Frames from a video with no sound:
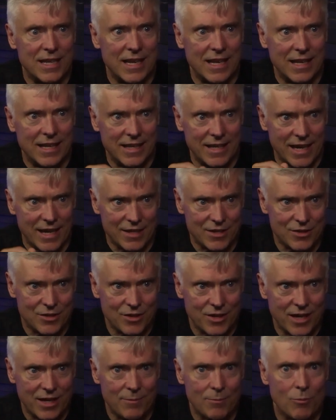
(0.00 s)

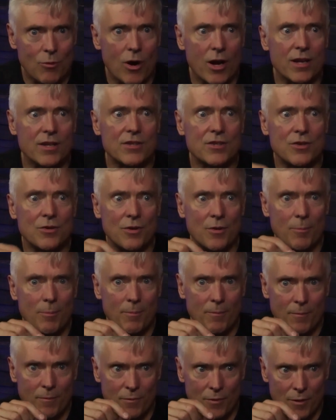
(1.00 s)
yesterday brought us to the
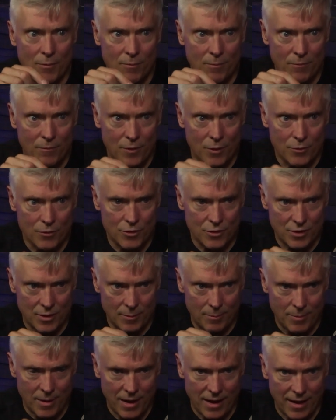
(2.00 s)
future,
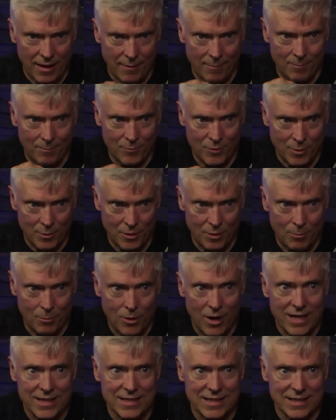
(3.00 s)
to the
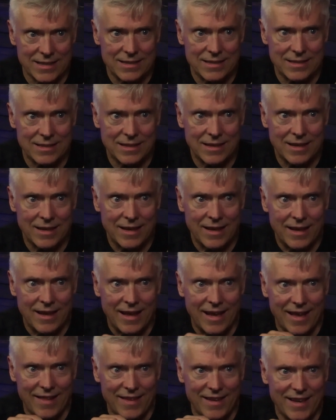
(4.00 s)
present,
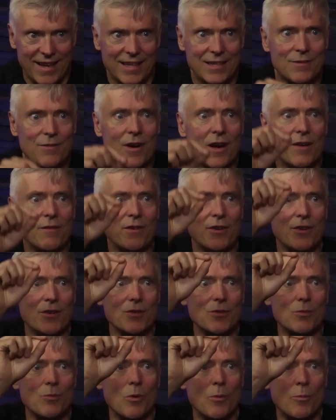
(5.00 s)
and the next 5
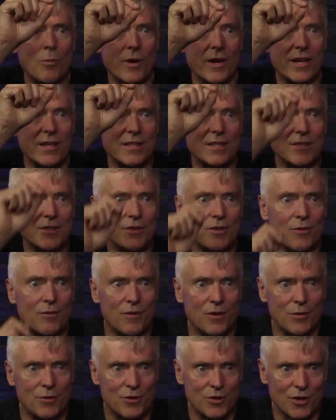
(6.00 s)
years will bring us into the
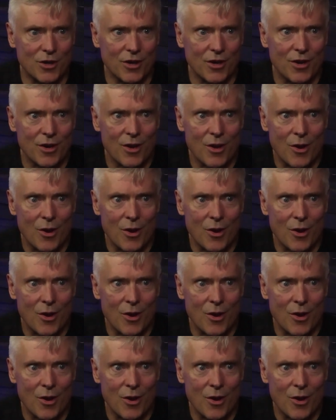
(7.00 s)
future.